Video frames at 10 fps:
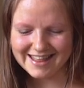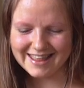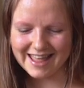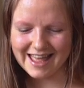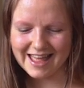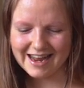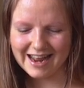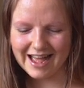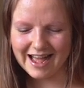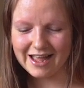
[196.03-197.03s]
Then
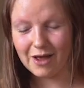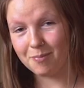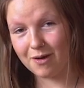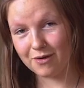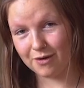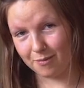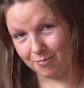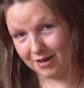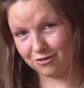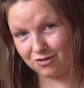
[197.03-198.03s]
I uploaded a
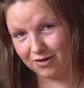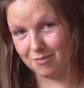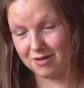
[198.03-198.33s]
picture,